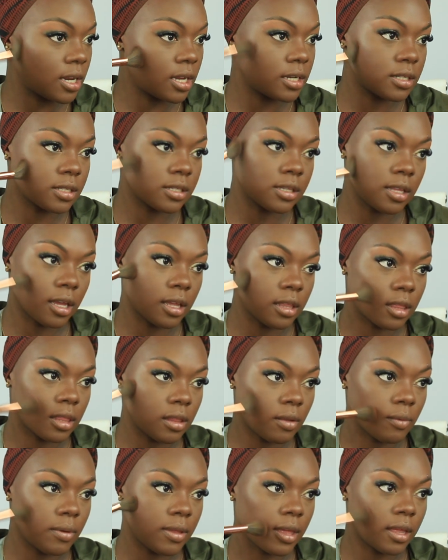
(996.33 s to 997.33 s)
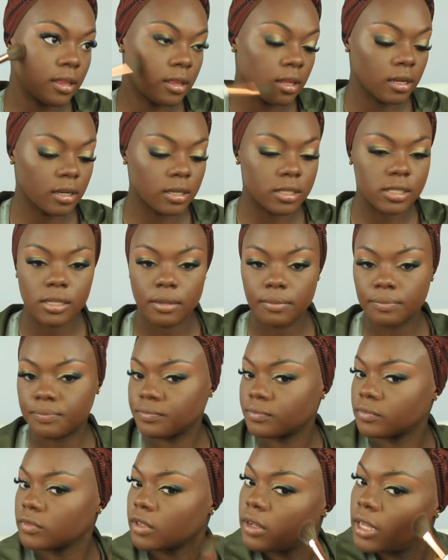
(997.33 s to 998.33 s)
I just like the way that looks.
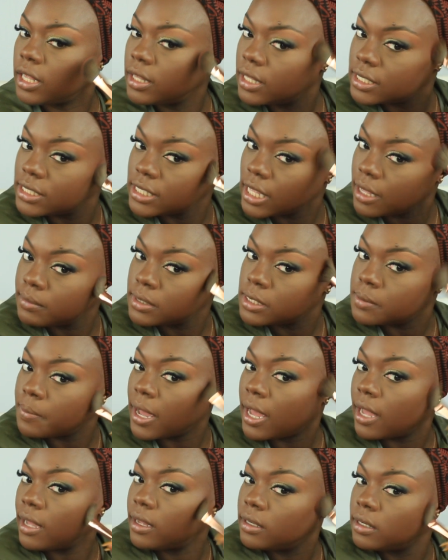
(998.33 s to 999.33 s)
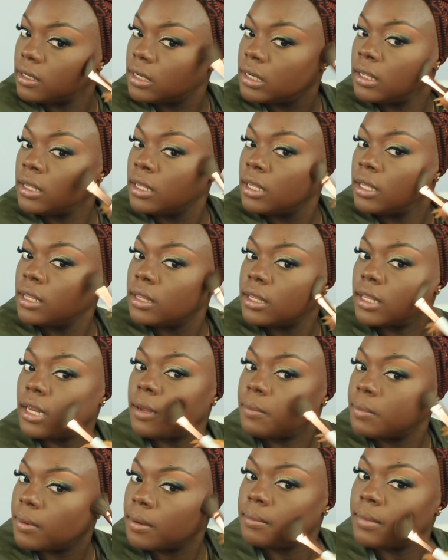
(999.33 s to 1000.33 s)
In the same spot that I
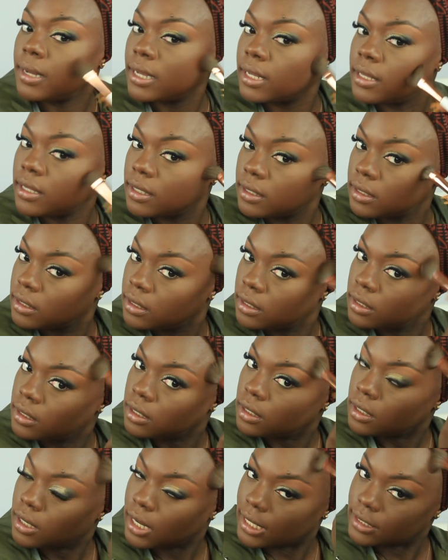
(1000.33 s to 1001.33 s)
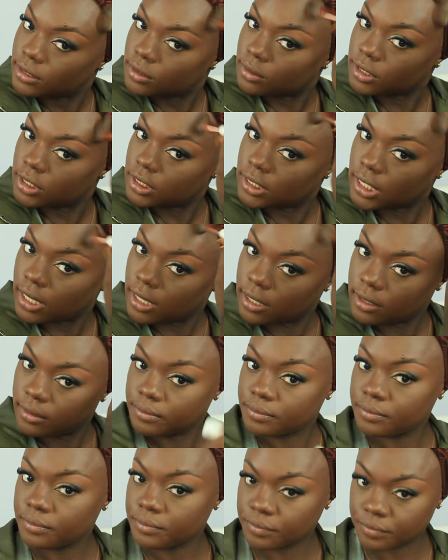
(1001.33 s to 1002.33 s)
put my contour shade.
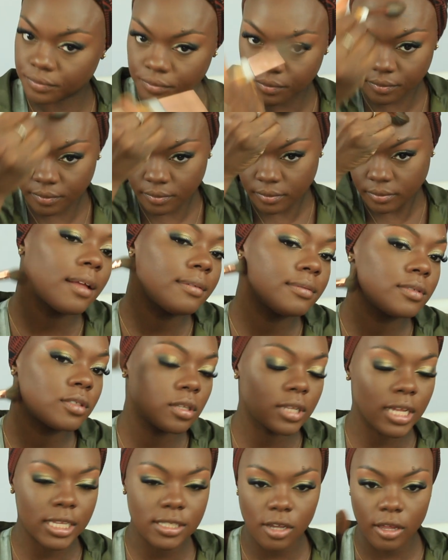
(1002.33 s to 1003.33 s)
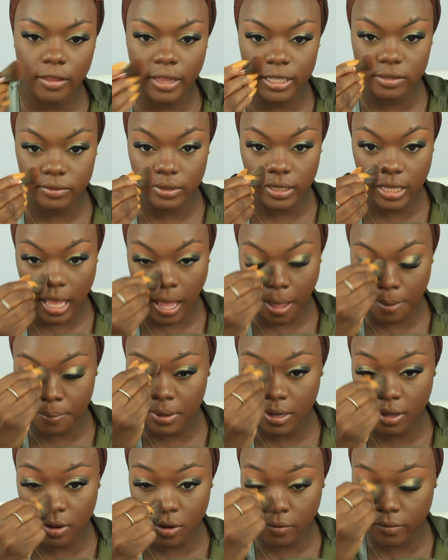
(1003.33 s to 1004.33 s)
So that's all that's really
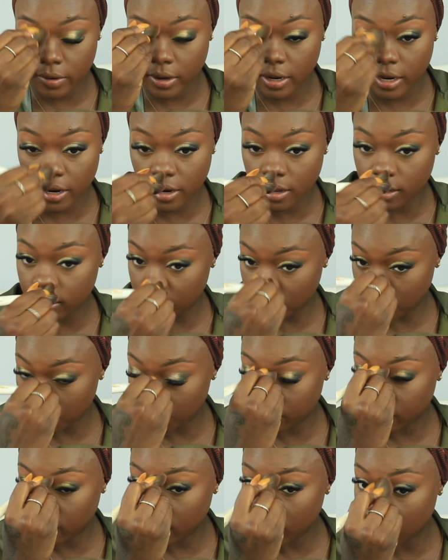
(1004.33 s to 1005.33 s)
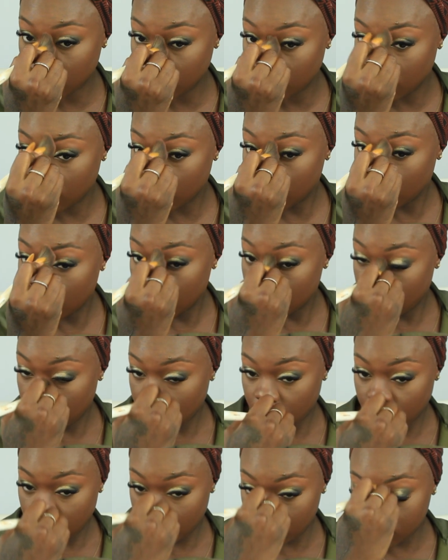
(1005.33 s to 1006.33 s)
happening over here on the home front.
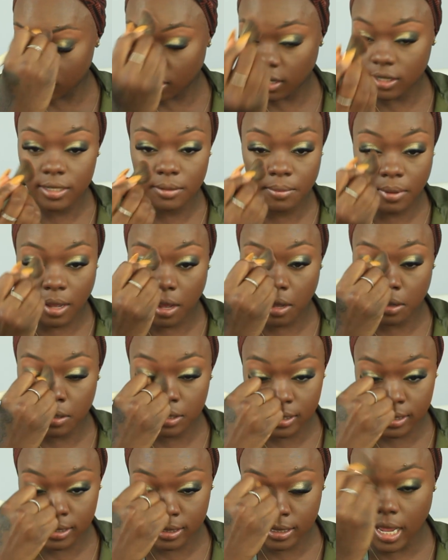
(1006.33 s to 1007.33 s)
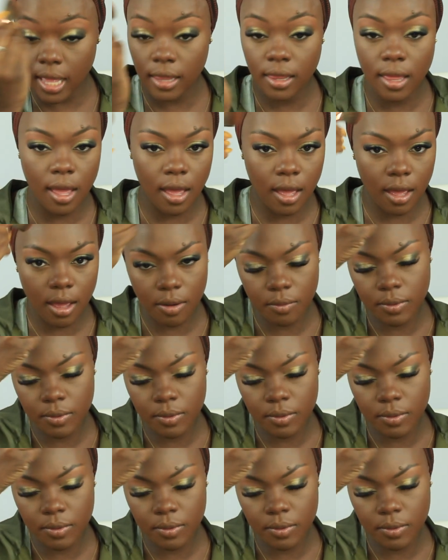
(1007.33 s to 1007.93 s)
We talked about Stella.